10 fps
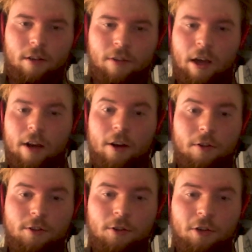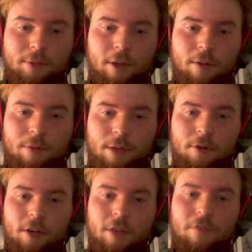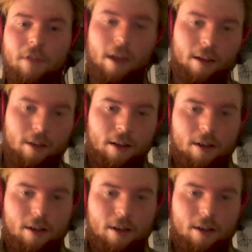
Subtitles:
if I'd known the stories about the people who lived there,